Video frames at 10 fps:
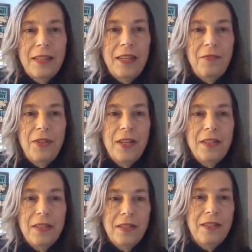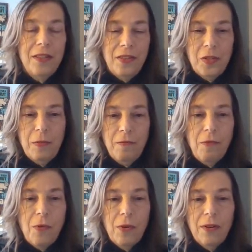have not done this
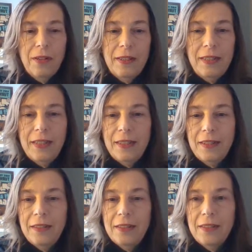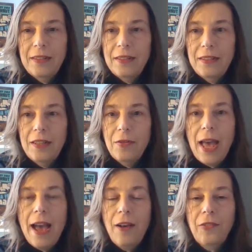before, and
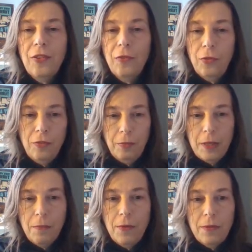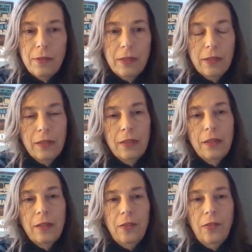the house is full of people,
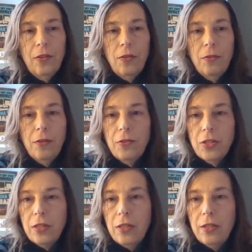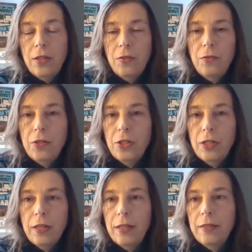so there's a
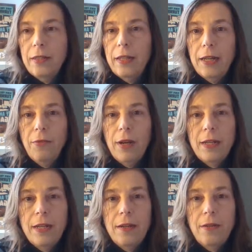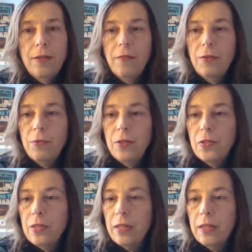huge, I think, delay right now.
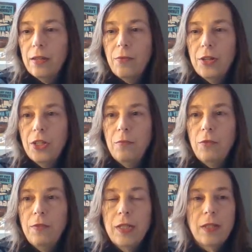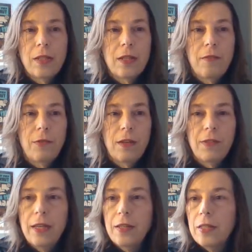Everyone's like watching movies and stuff. We
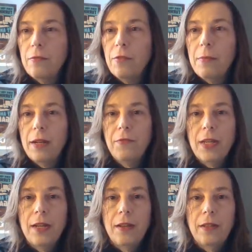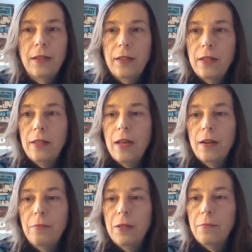have guests in from out of town and a
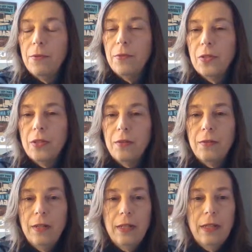lot of people, so